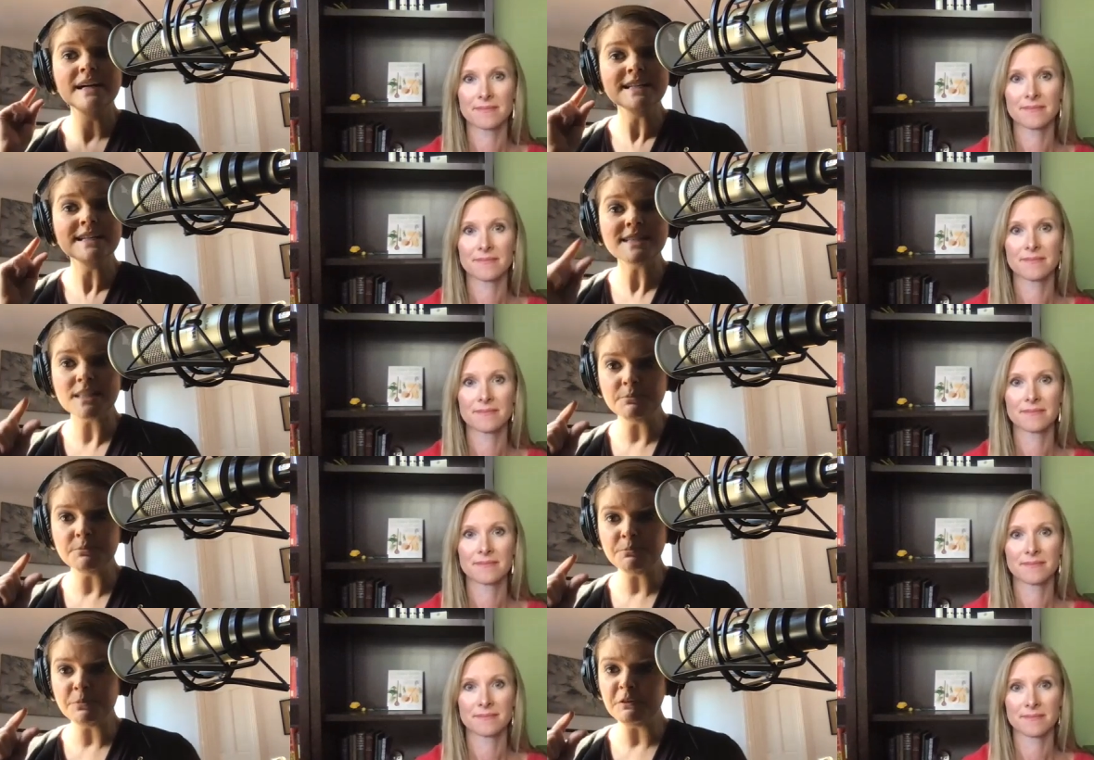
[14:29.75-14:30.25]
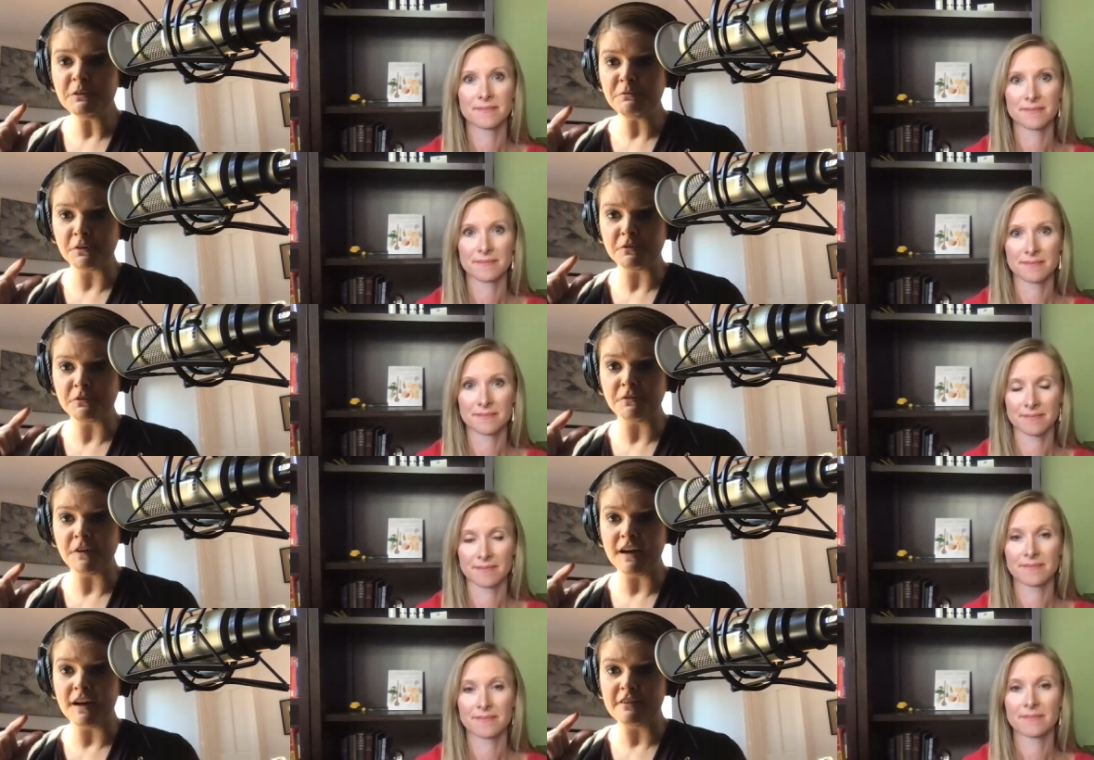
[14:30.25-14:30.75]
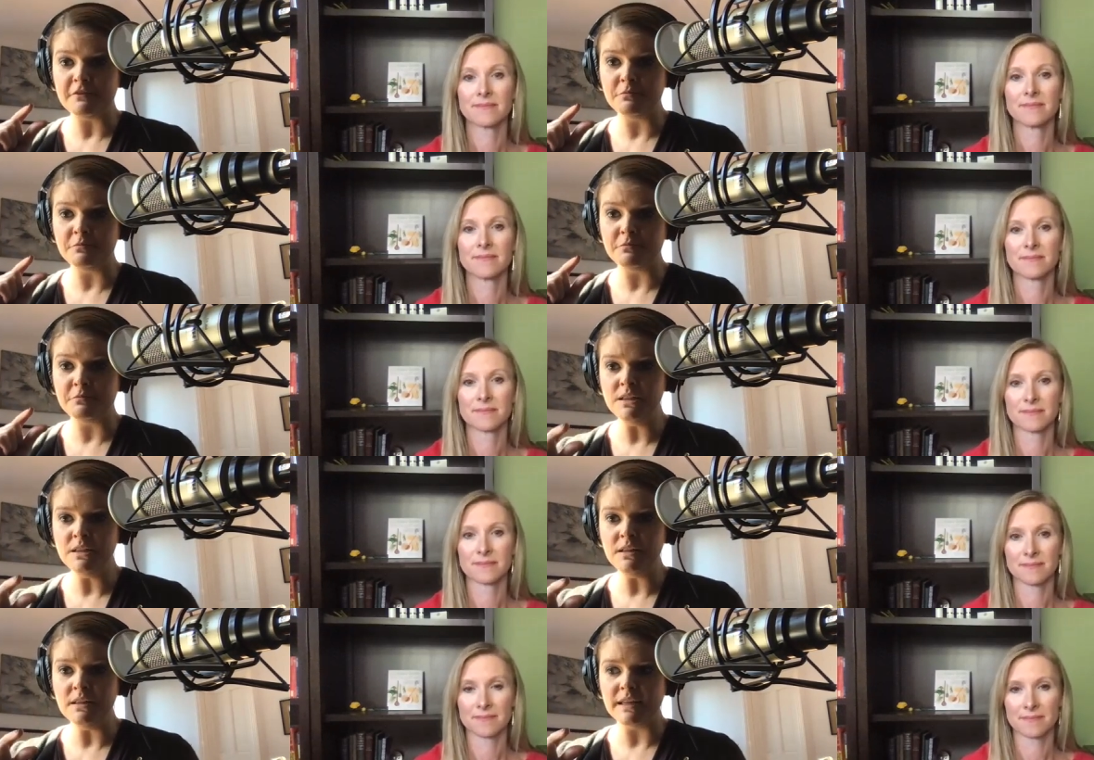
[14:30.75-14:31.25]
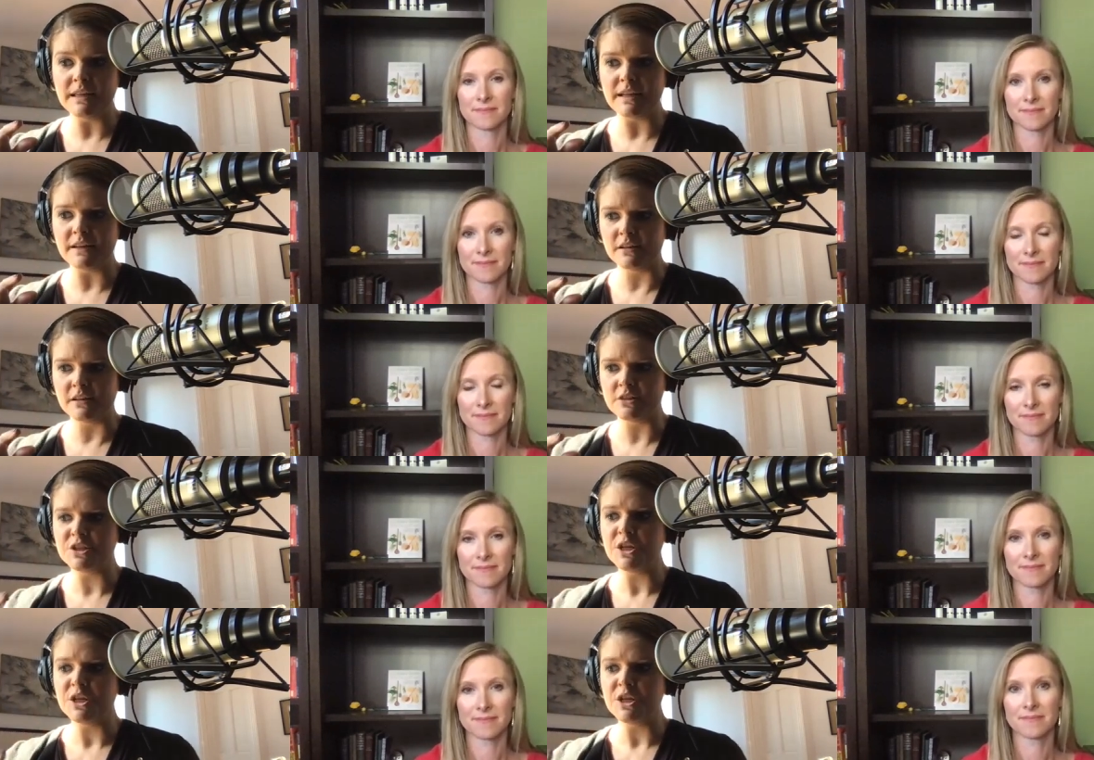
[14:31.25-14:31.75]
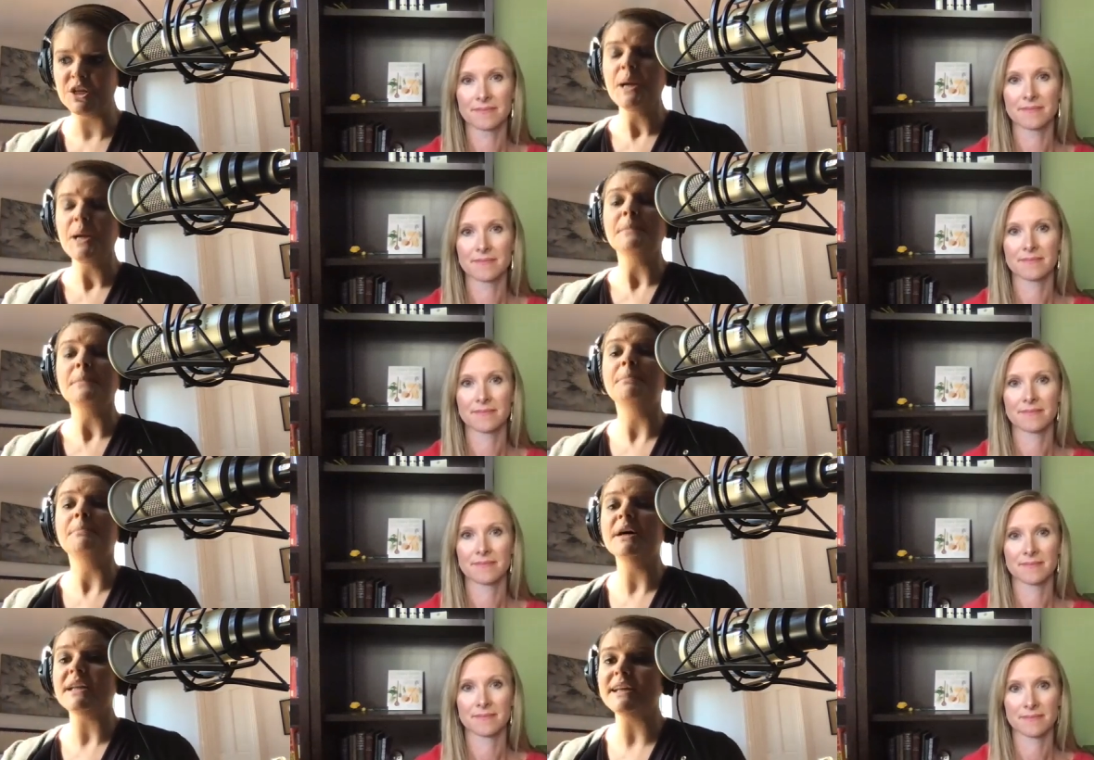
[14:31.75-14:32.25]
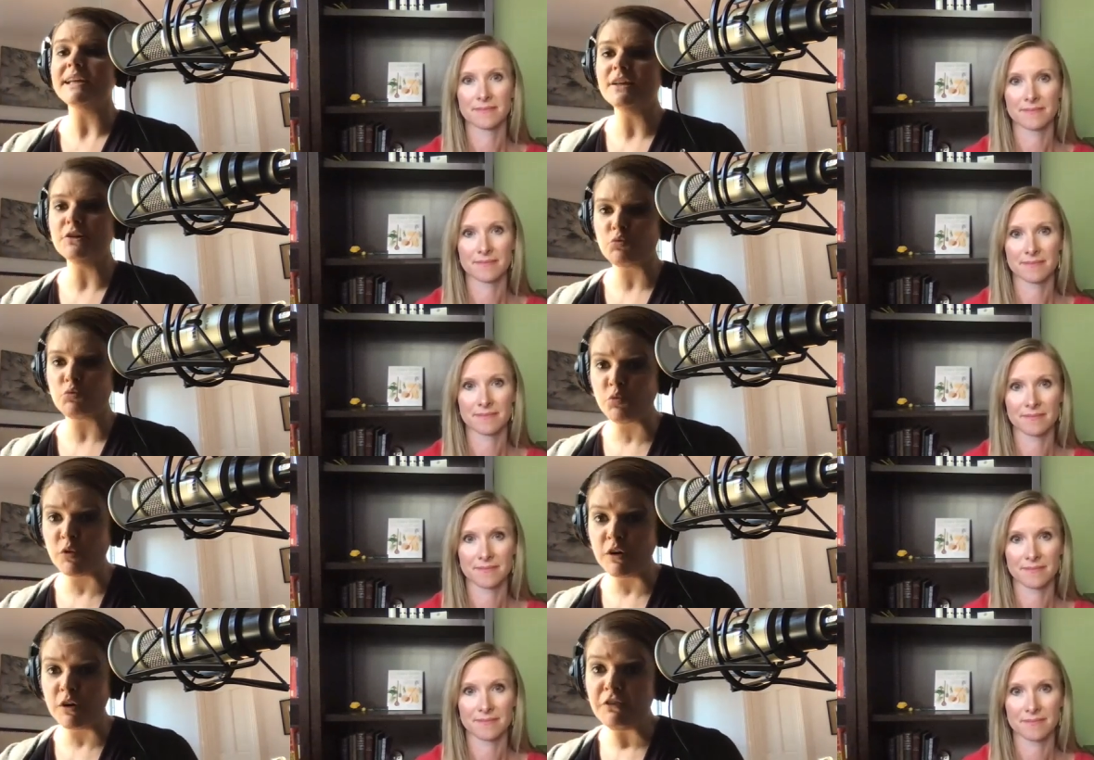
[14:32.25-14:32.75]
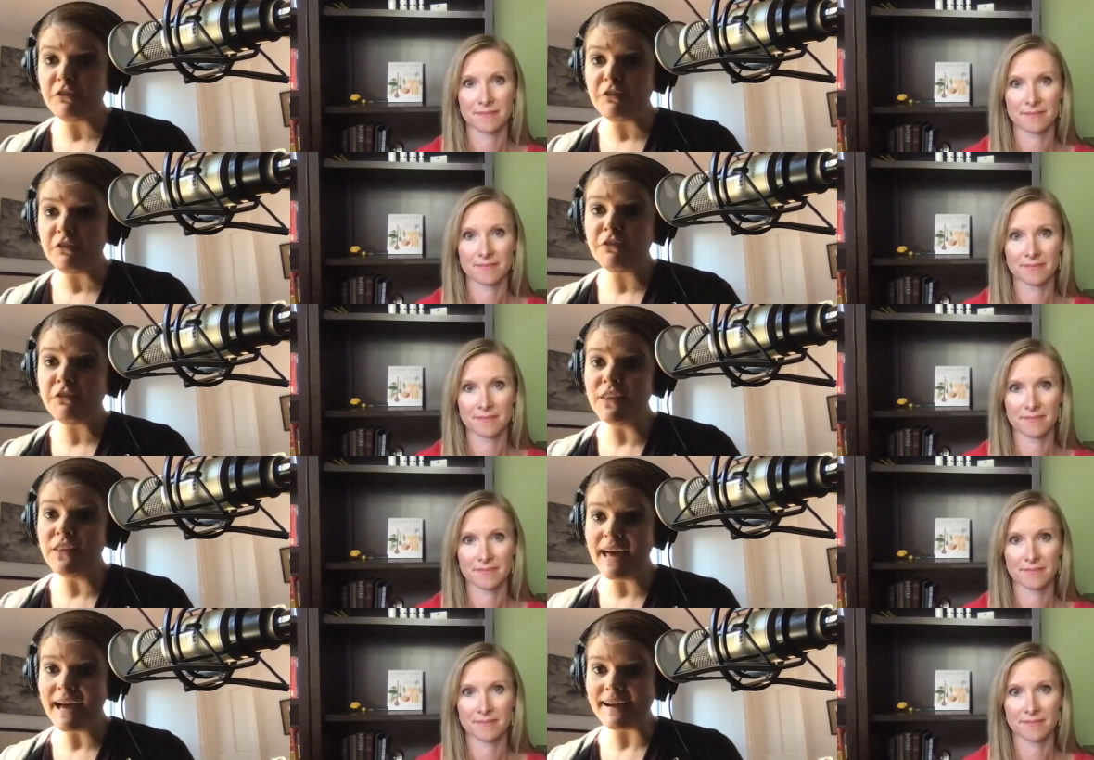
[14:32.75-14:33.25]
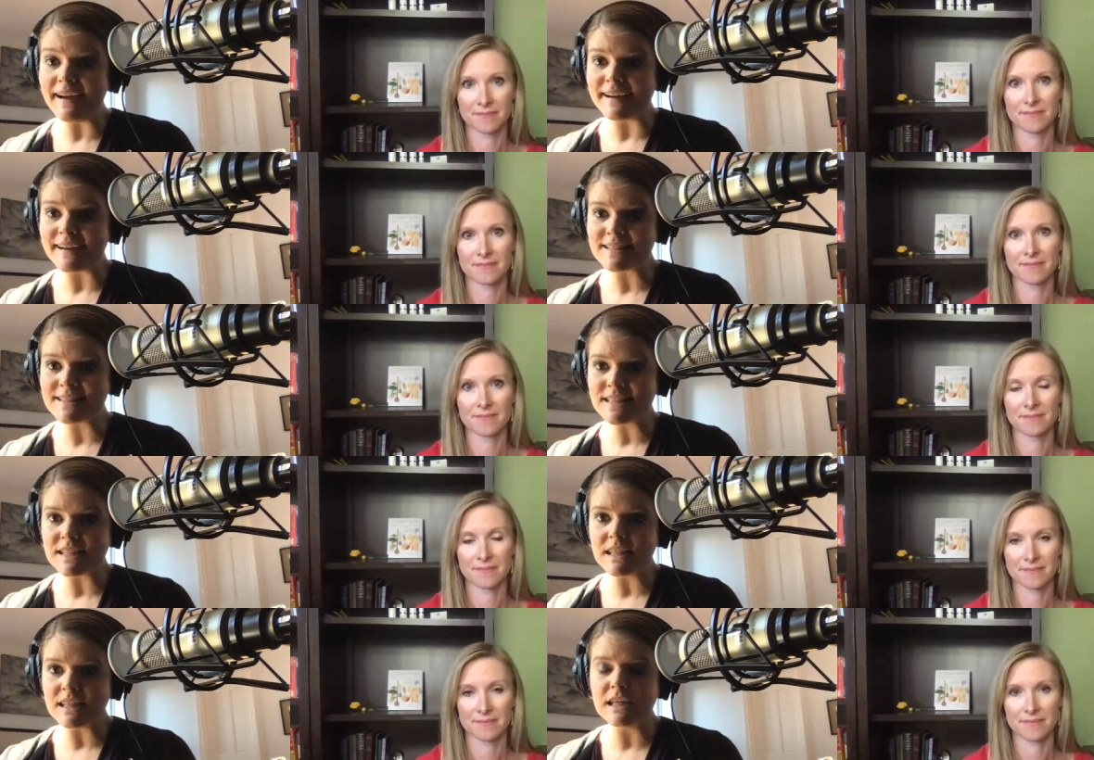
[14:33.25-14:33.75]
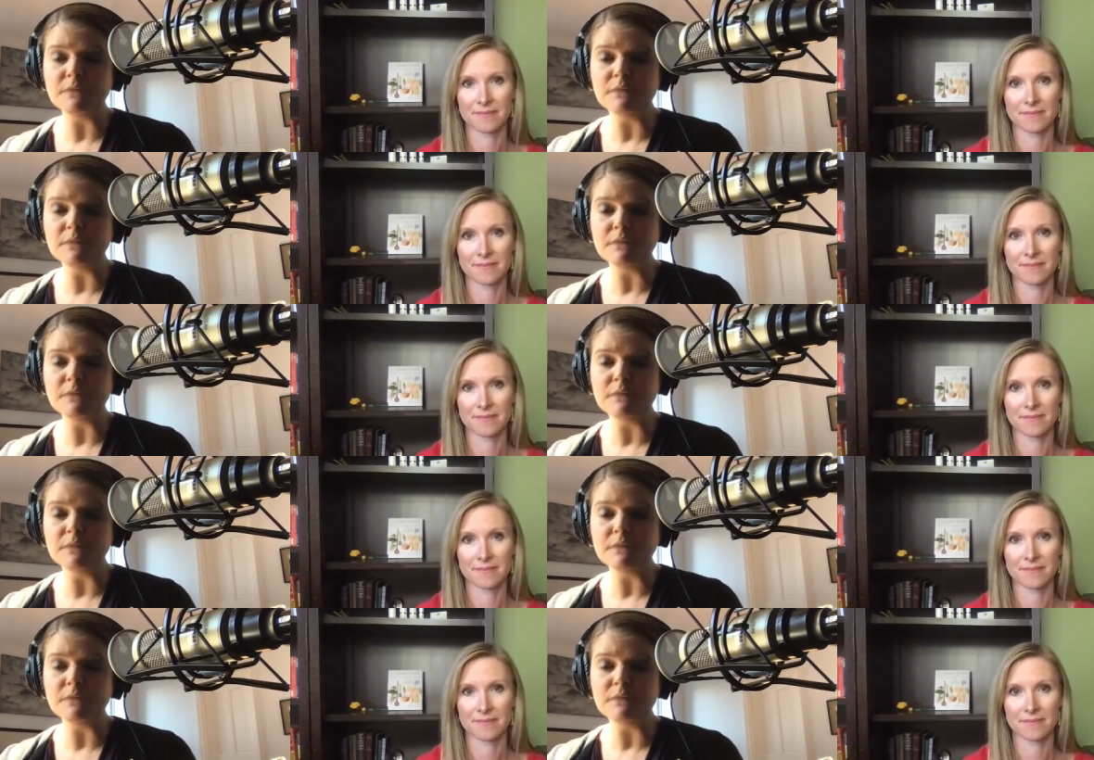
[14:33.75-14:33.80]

Speaker 1: simply for 5 milliliters but it reflects the